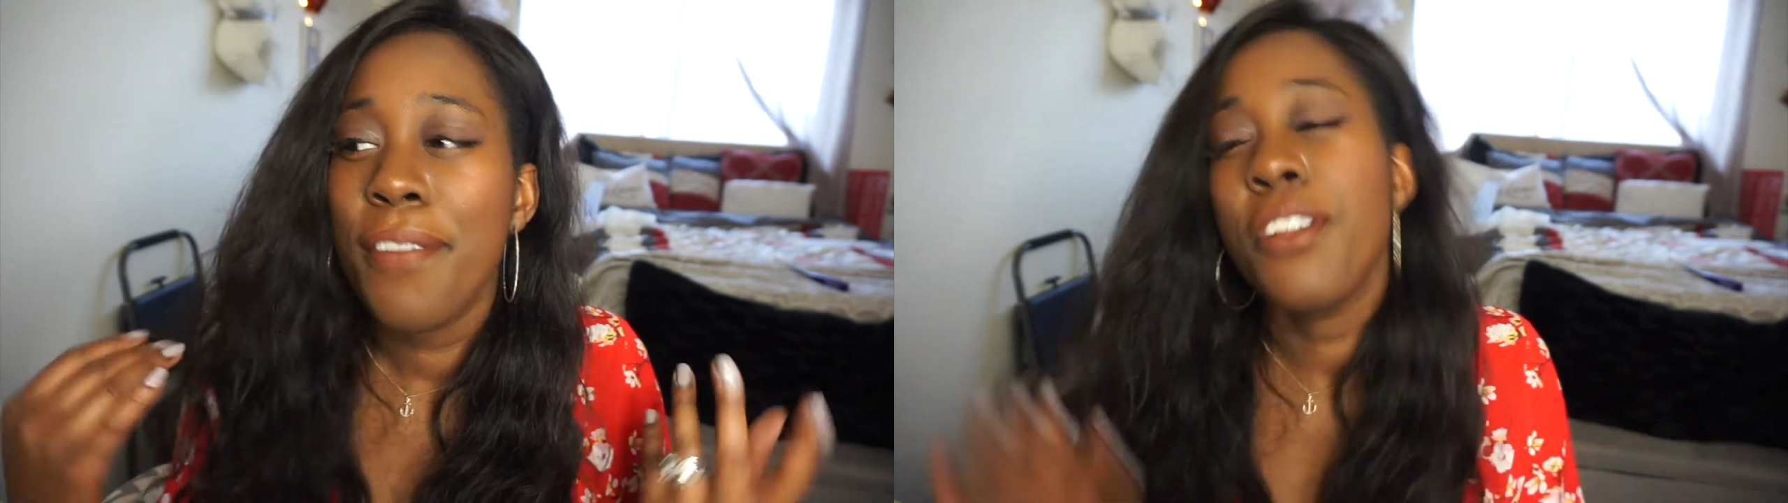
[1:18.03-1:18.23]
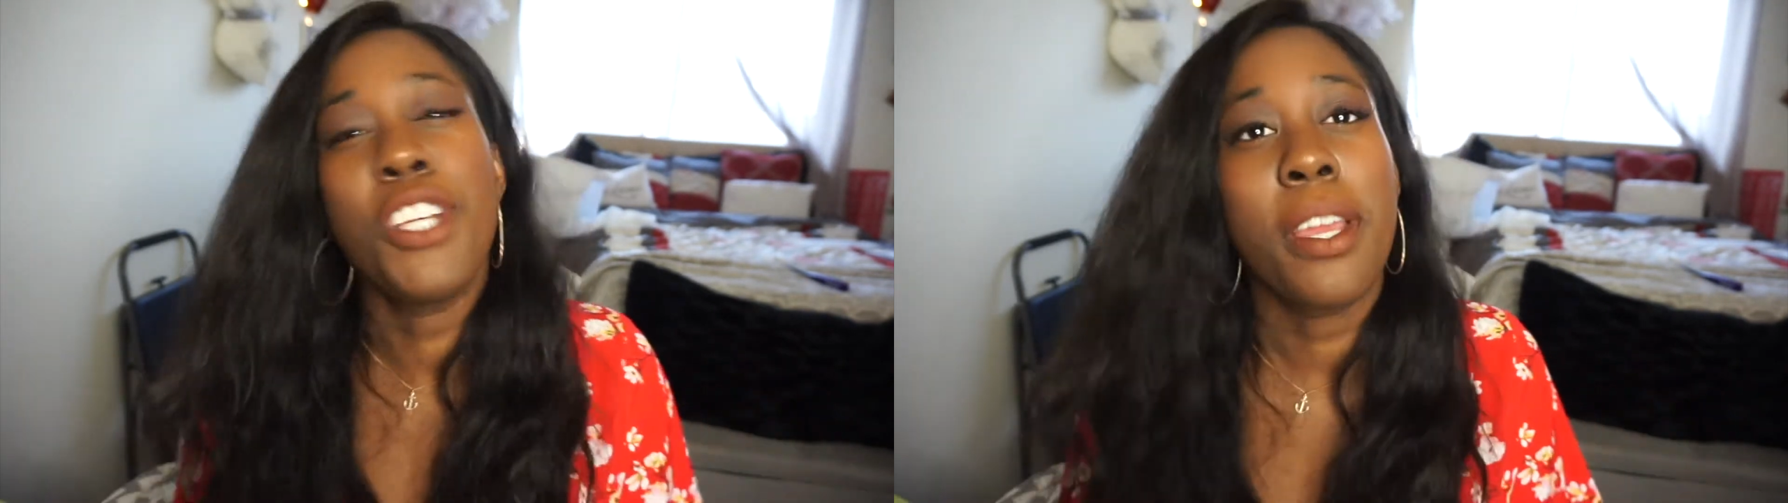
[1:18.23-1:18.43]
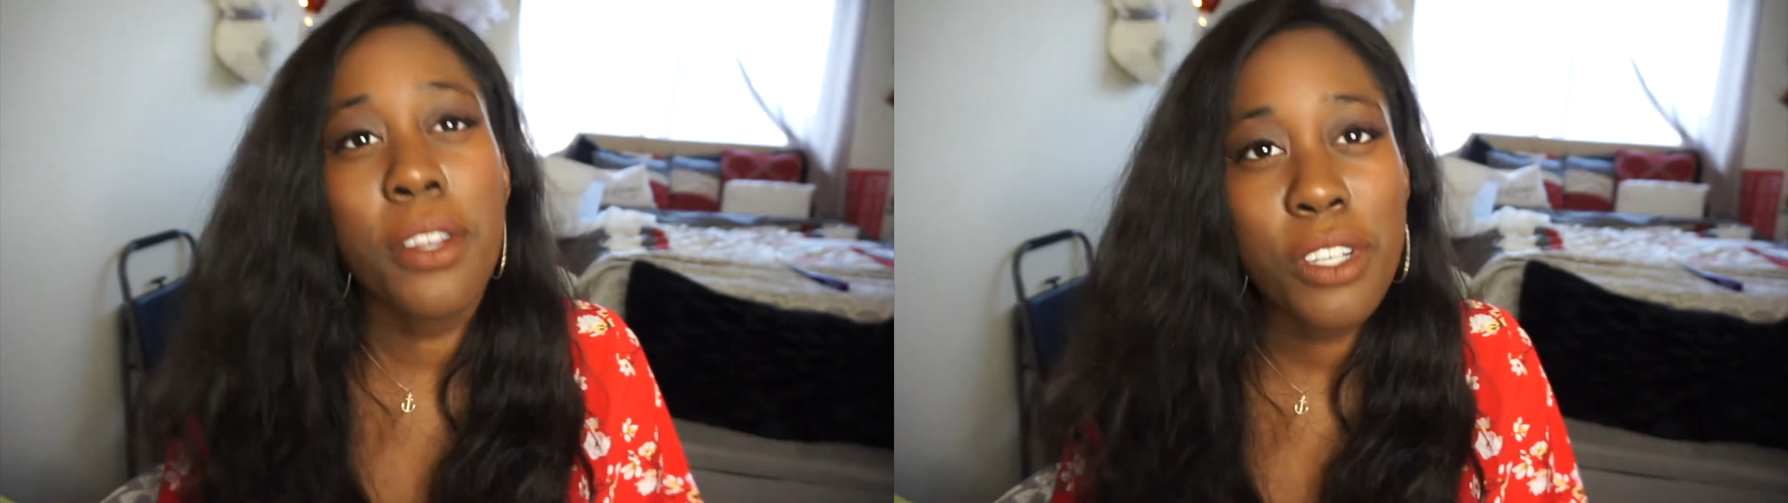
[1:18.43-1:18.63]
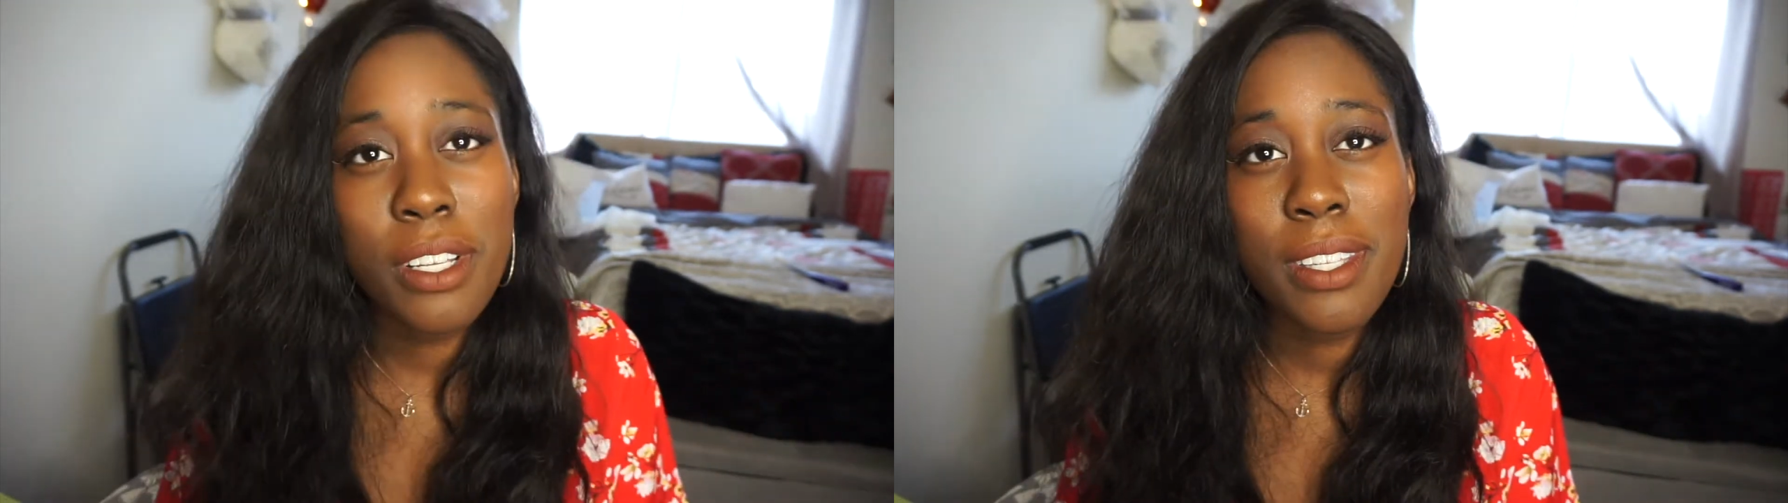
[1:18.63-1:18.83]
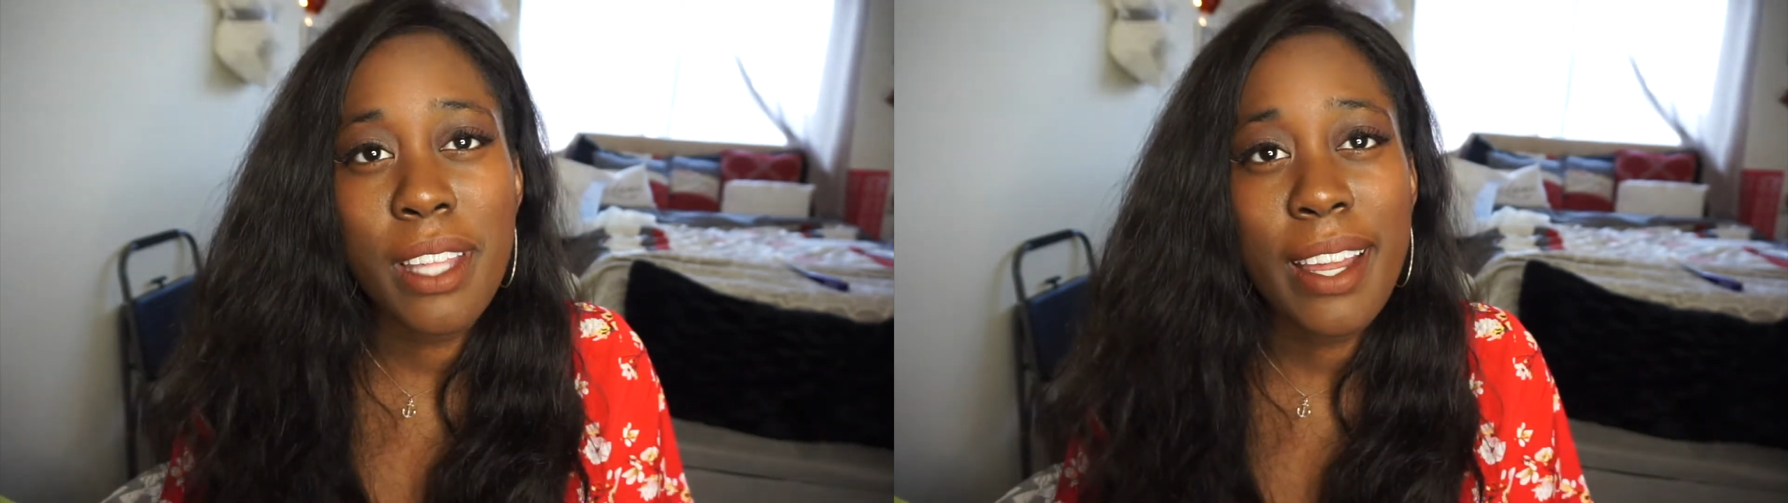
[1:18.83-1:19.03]
the
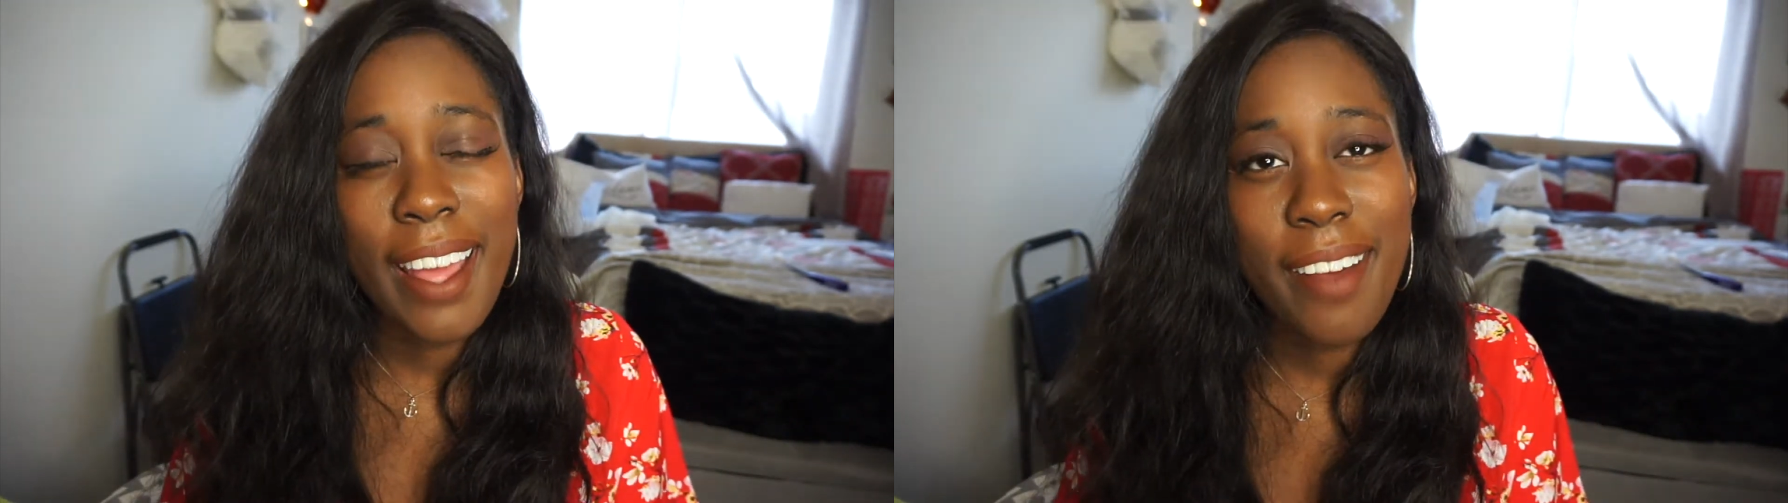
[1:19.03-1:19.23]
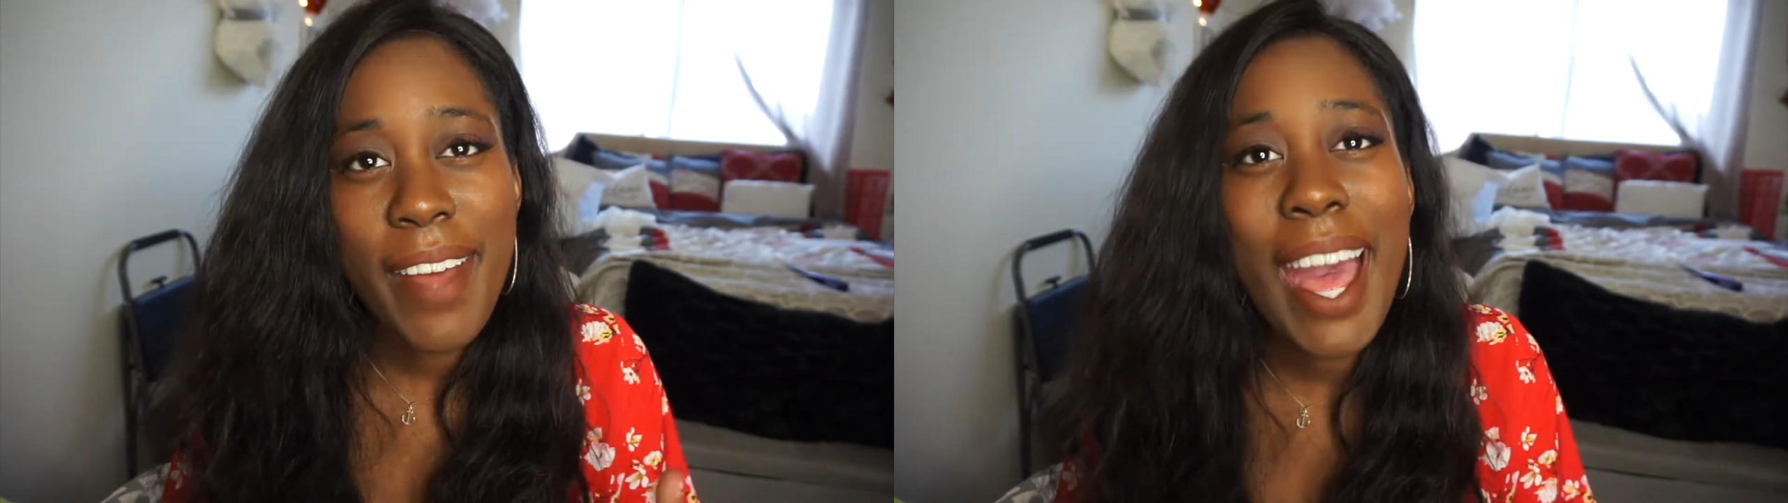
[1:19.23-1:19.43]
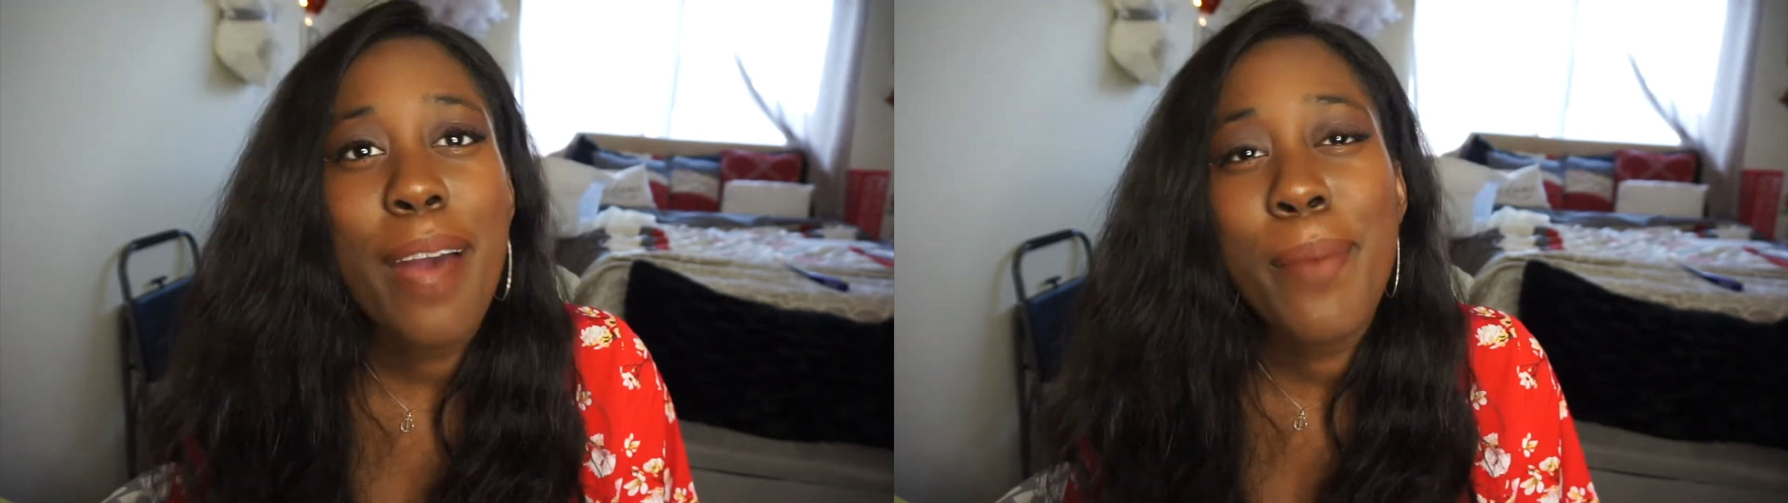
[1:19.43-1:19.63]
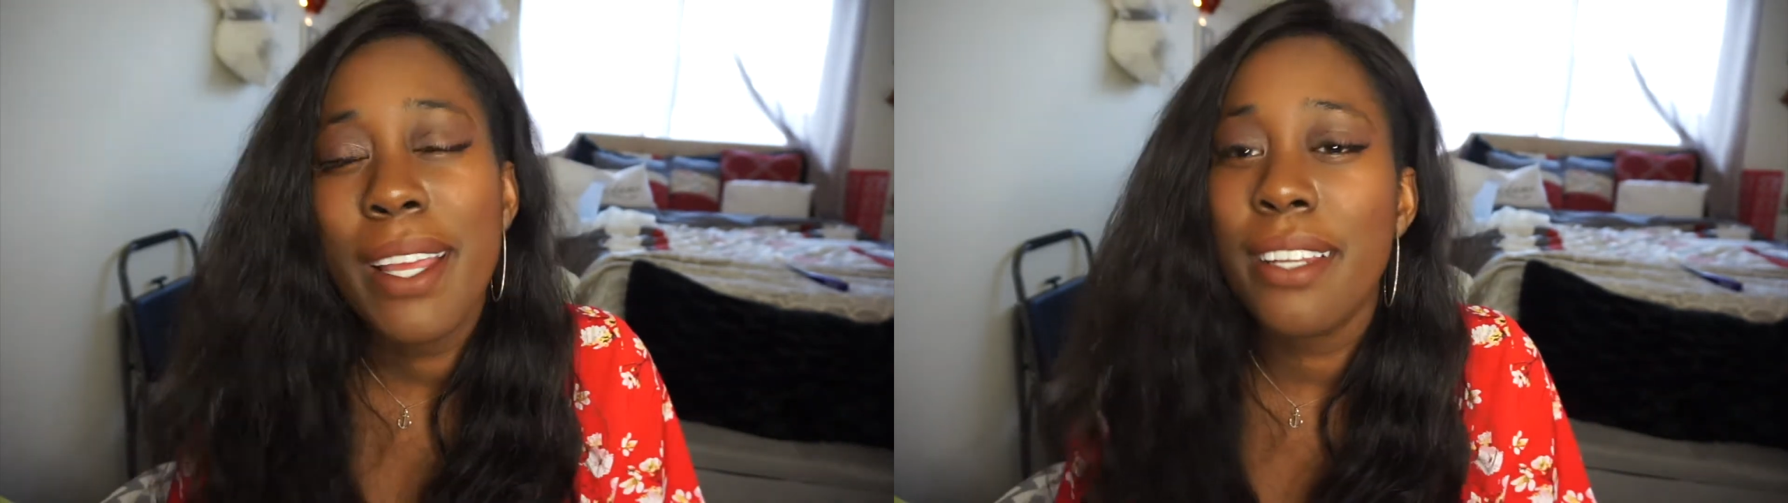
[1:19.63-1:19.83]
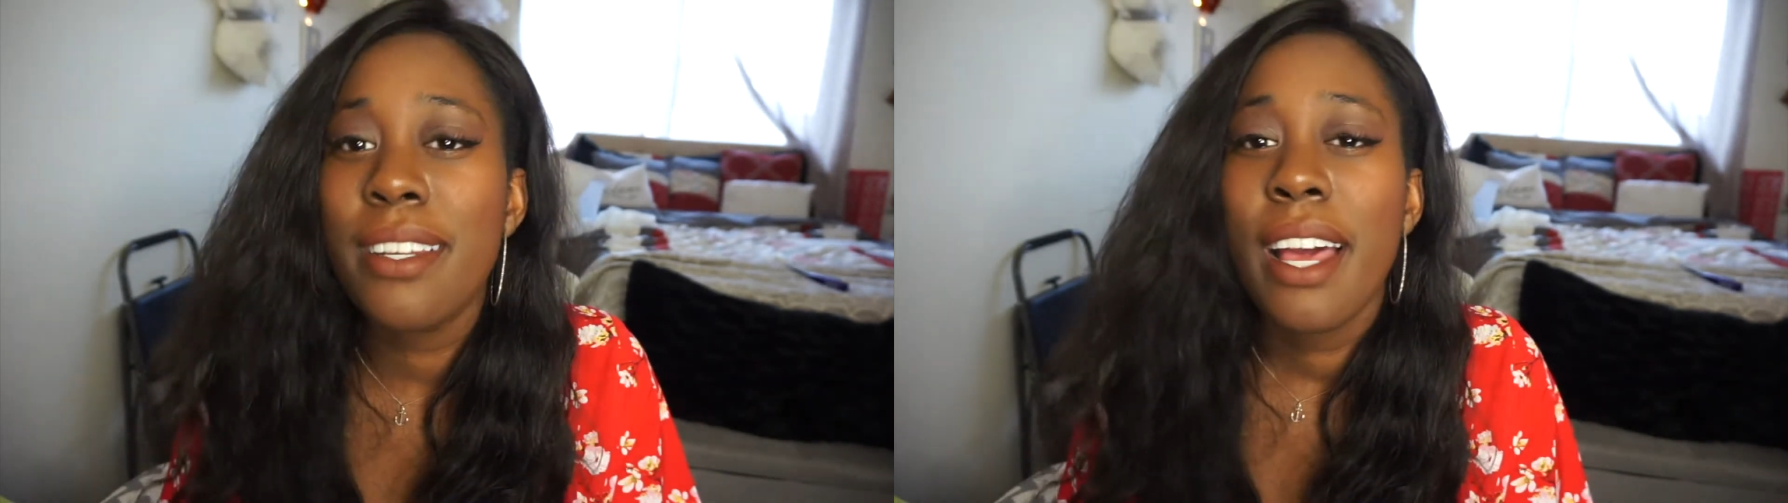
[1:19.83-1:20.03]
changes that have
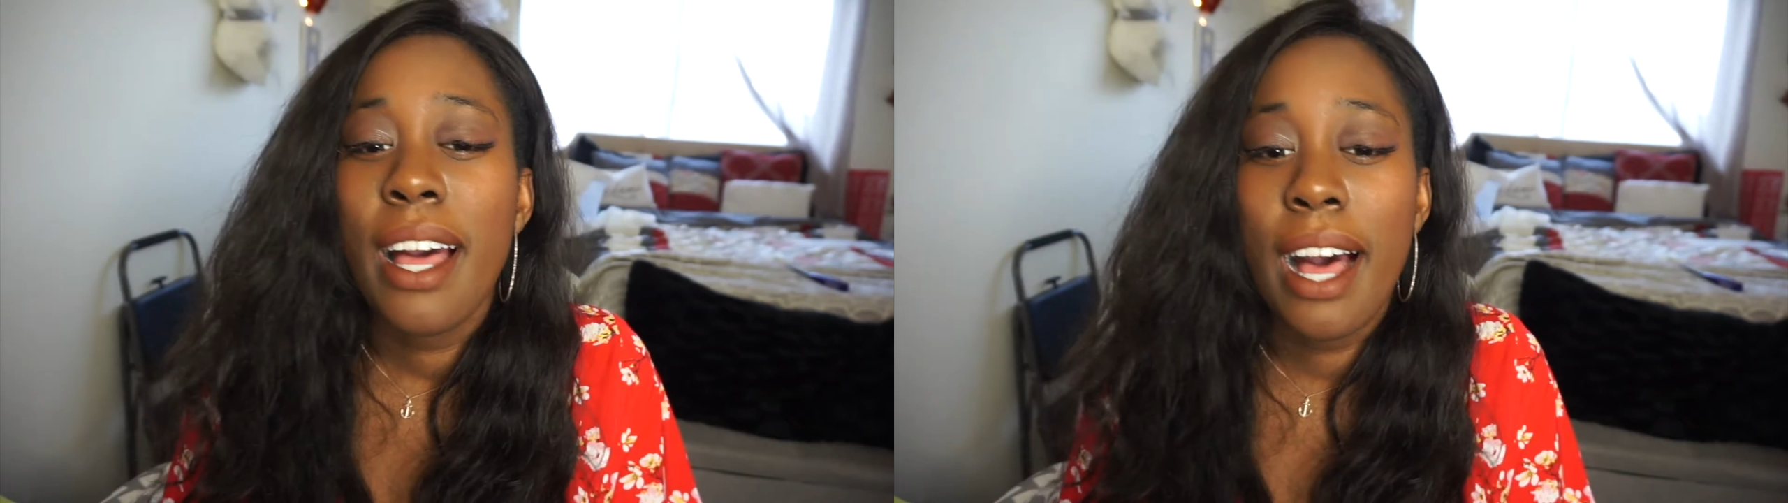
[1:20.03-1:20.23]
happened